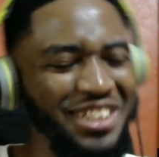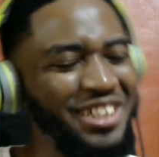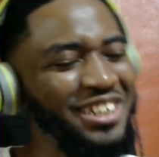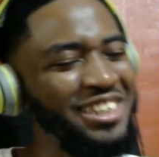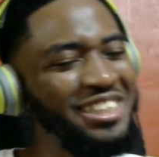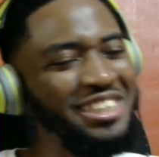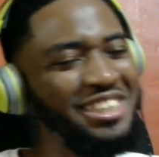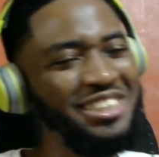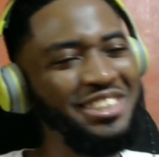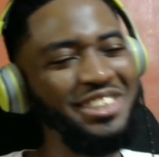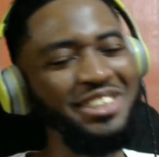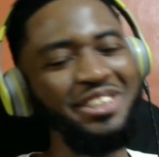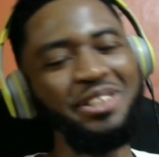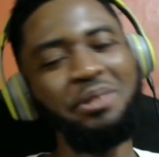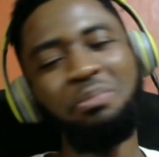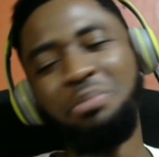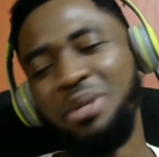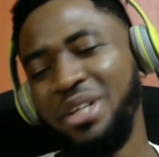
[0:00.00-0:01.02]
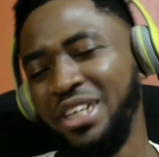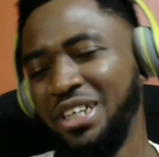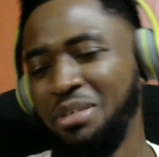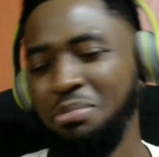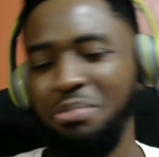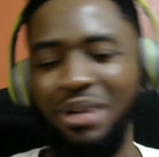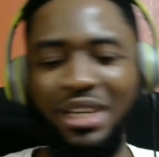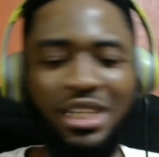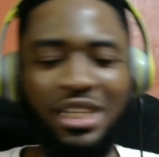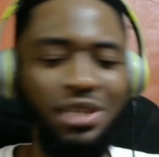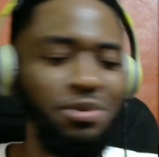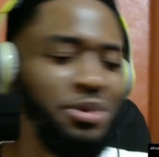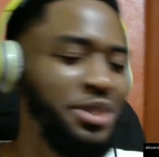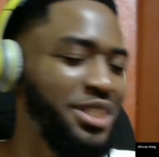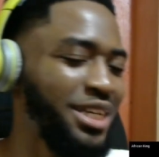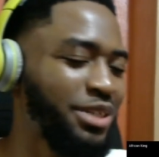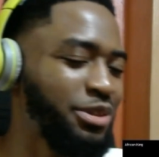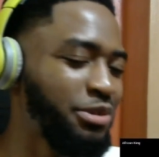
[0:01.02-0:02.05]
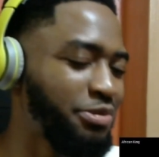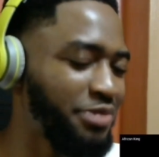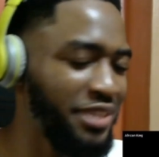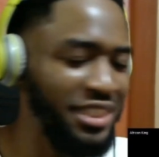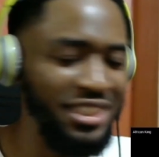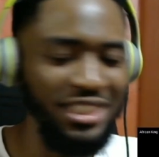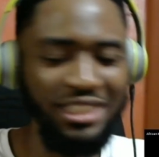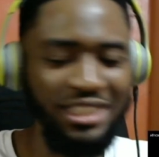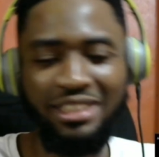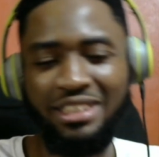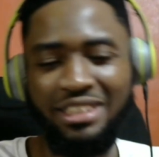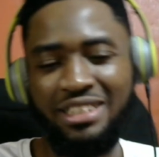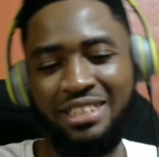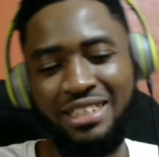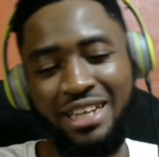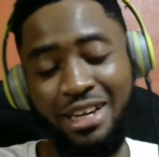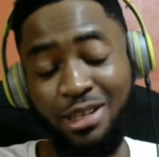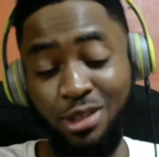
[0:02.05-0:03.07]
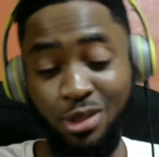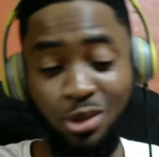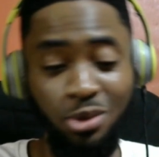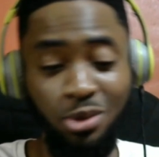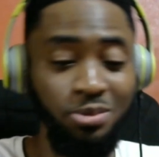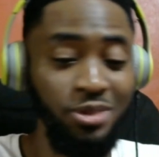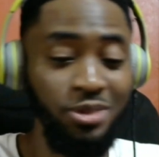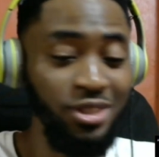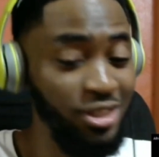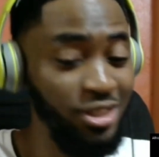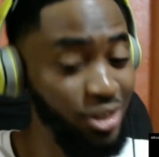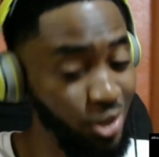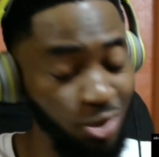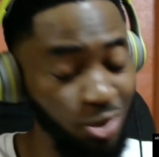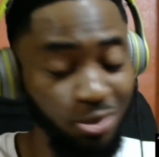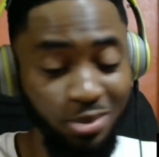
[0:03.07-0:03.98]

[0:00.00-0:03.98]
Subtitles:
A legend in the making, my lyrics aggravating. This guy is dope. This is dope.